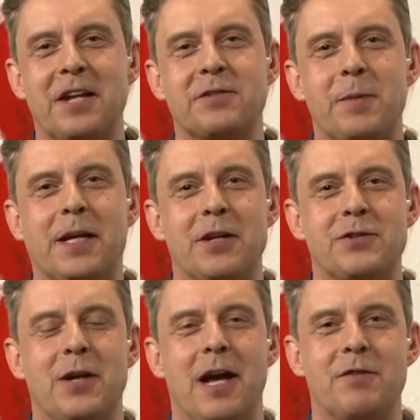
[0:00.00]
things because
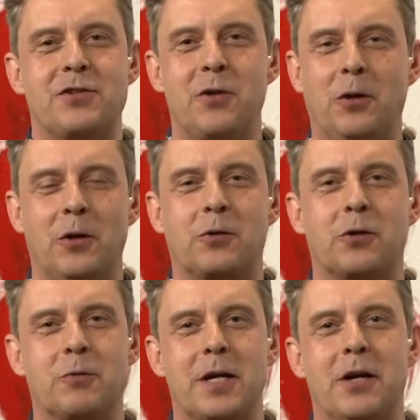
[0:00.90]
you have a solo
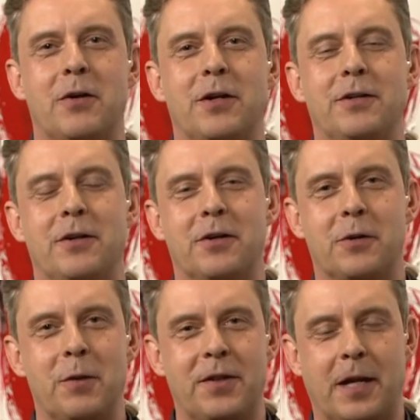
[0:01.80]
career and you're you're
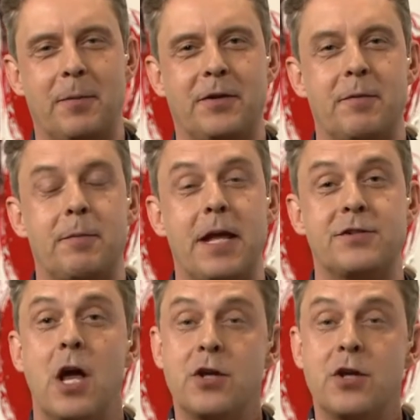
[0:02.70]
with a couple of different bands.